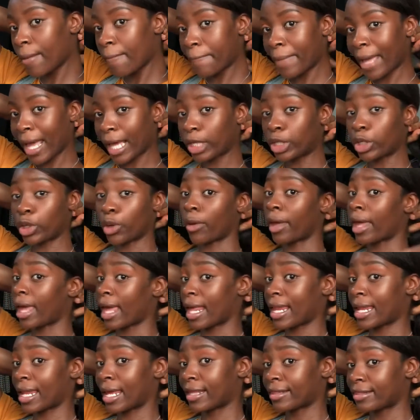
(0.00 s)
pack your
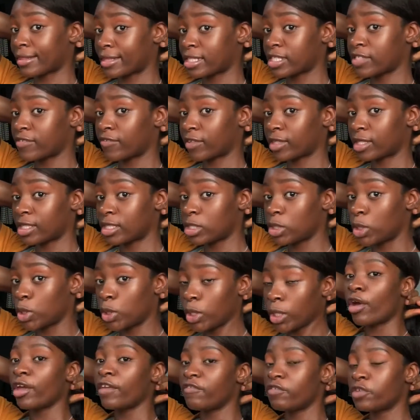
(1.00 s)
hair like this for this
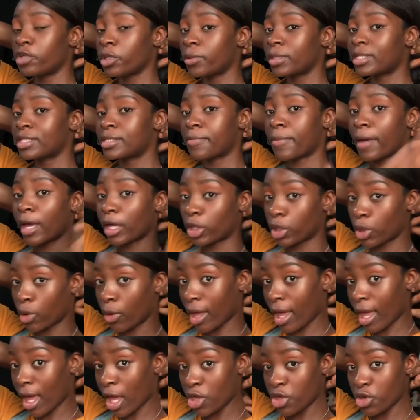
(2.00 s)
look, or if you don't want to pack
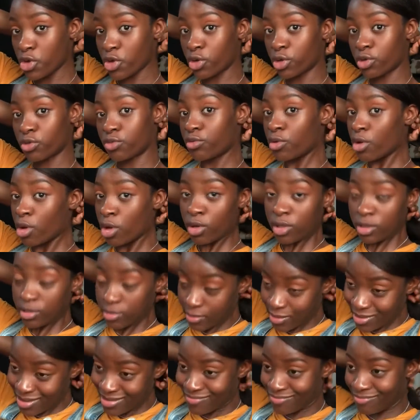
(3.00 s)
your hair, you could
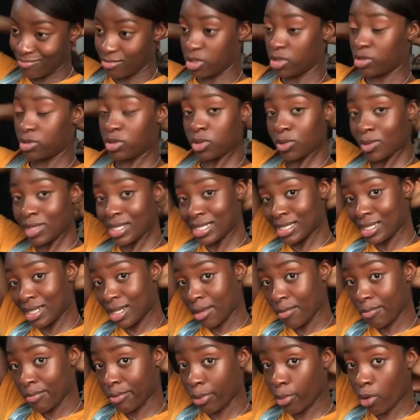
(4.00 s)
do it
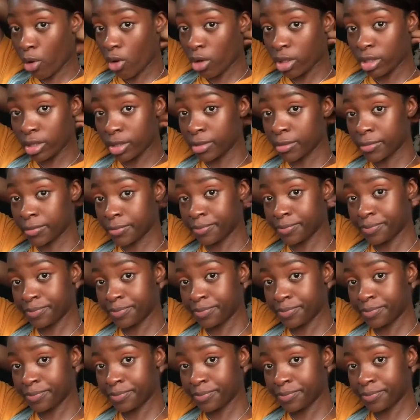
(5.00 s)
in a bun.